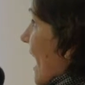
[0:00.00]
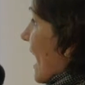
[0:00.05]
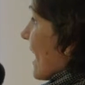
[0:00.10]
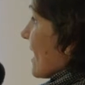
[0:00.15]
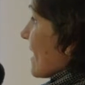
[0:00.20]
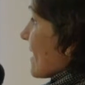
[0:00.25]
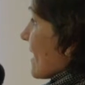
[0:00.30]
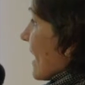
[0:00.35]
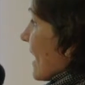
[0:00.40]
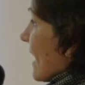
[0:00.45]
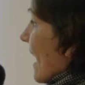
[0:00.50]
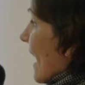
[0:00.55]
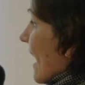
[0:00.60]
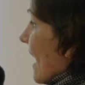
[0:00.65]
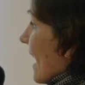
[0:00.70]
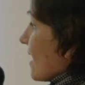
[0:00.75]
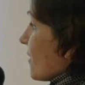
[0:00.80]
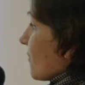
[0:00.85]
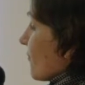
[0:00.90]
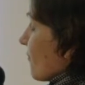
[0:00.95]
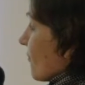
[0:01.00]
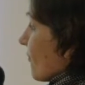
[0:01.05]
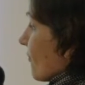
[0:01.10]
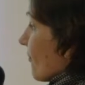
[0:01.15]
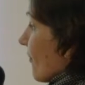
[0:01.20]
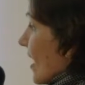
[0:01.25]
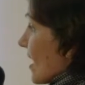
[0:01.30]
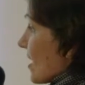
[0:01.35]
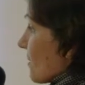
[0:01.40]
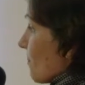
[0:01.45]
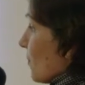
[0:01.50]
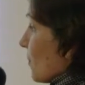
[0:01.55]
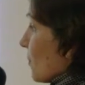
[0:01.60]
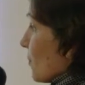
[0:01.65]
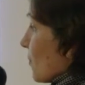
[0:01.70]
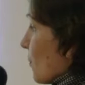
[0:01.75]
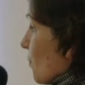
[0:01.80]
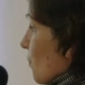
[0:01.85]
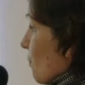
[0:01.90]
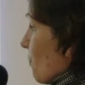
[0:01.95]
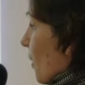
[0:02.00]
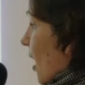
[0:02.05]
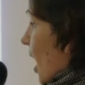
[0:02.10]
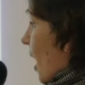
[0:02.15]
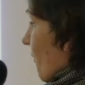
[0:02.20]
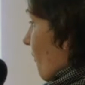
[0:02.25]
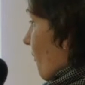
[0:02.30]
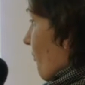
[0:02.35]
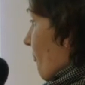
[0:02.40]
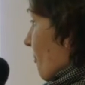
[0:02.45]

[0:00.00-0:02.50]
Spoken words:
and they had Facebook group Half of